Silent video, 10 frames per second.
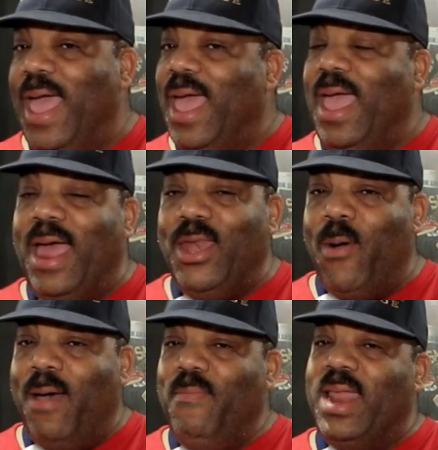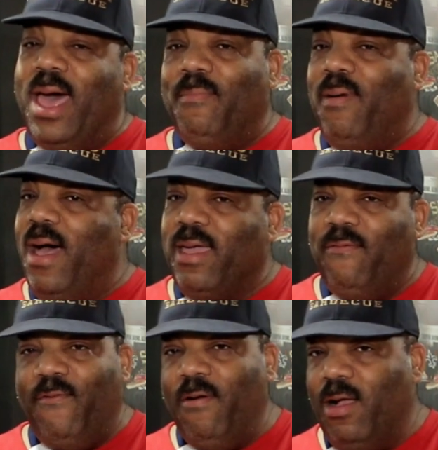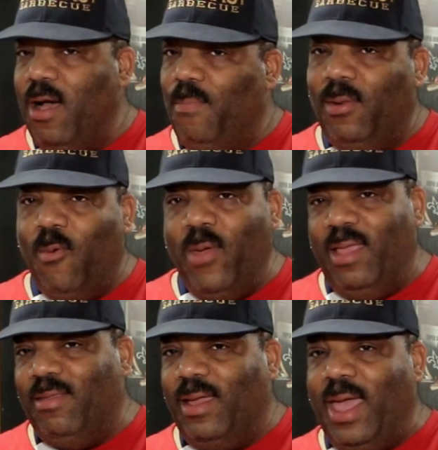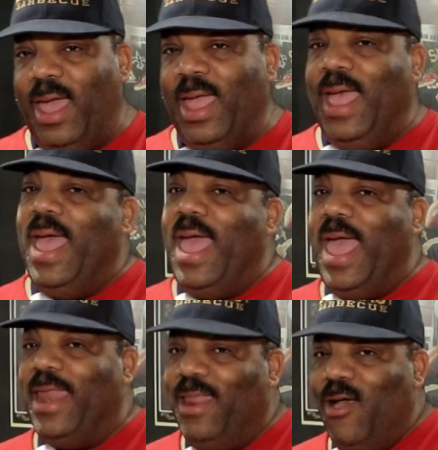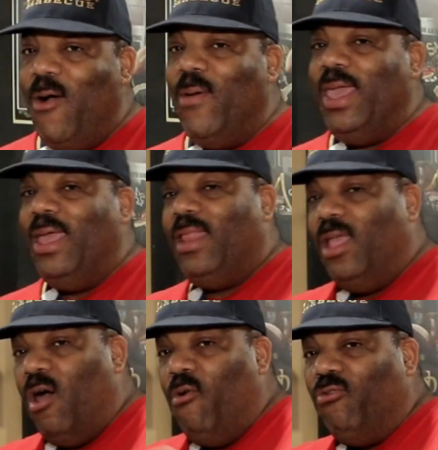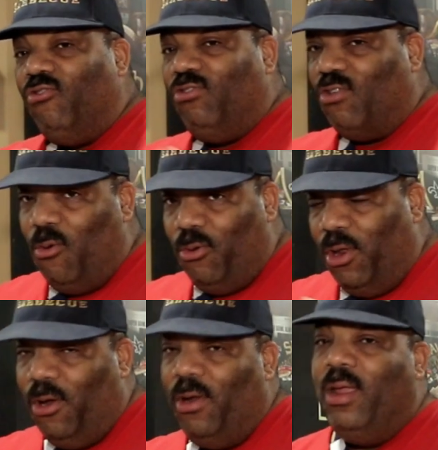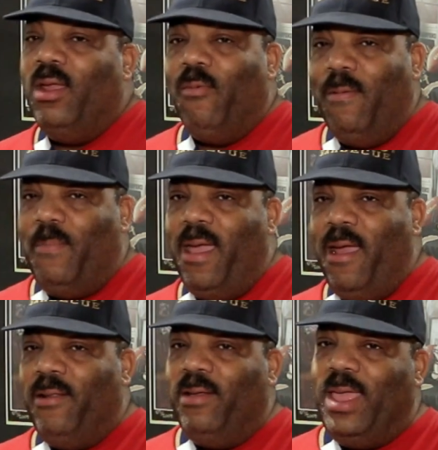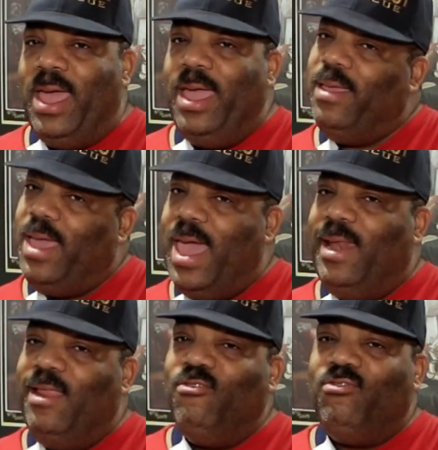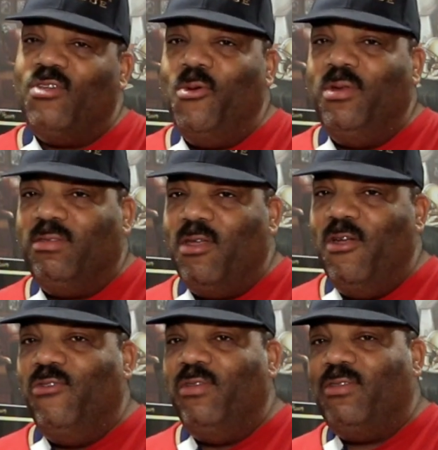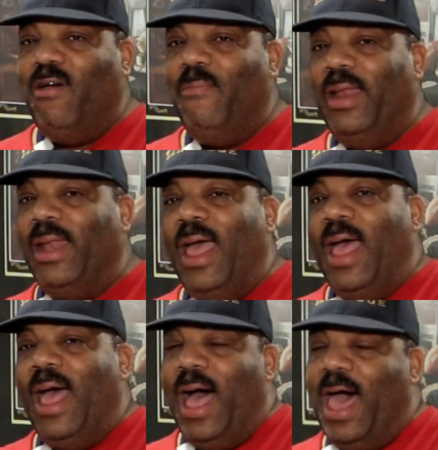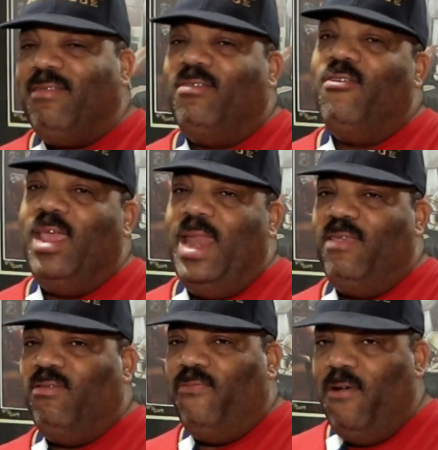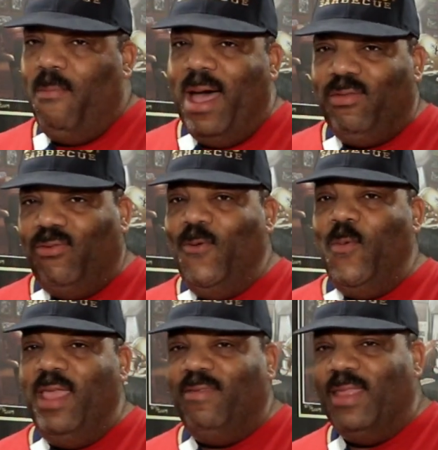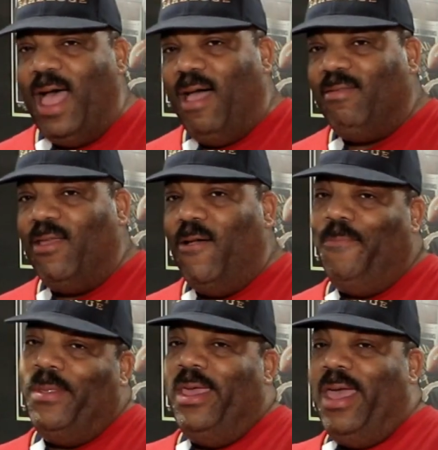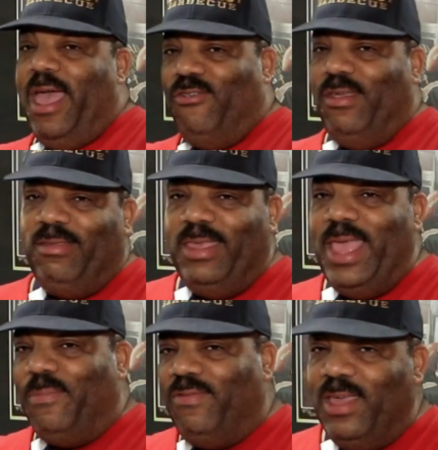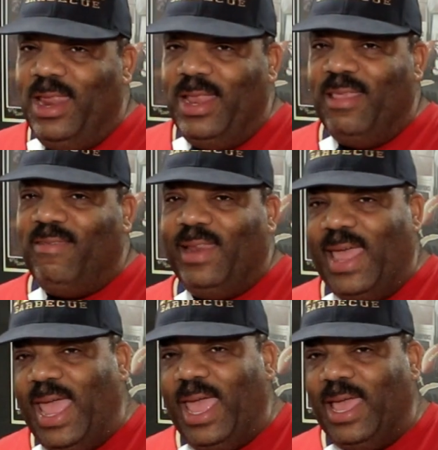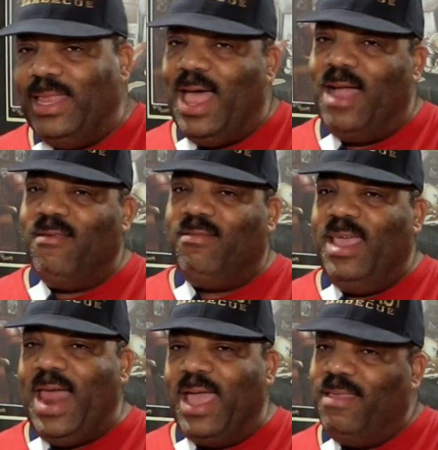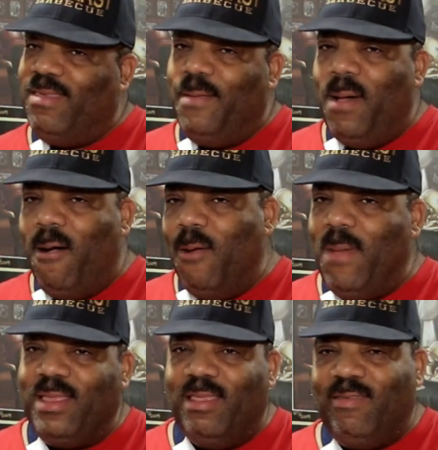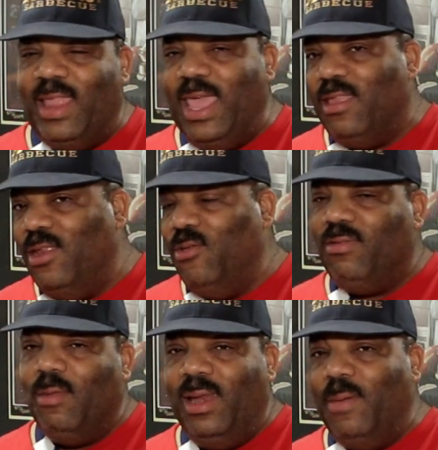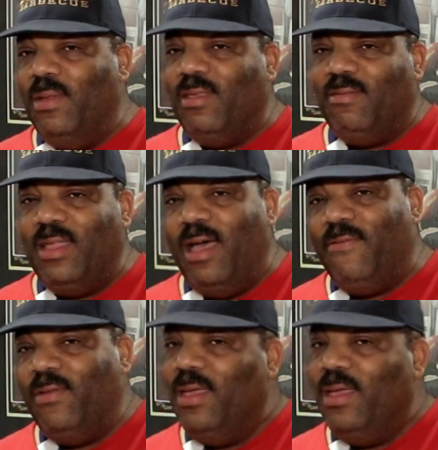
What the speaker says: Hey, I know I've been out of pocket for a couple of weeks, okay? Had to go and get the old shoulder repaired, okay? Had a little shoulder surgery, so I've been out of circulation for about 2 weeks now. So, as you can see, I'm still in the sling. Doctor said I can take my arm out the sling to do some limited stuff.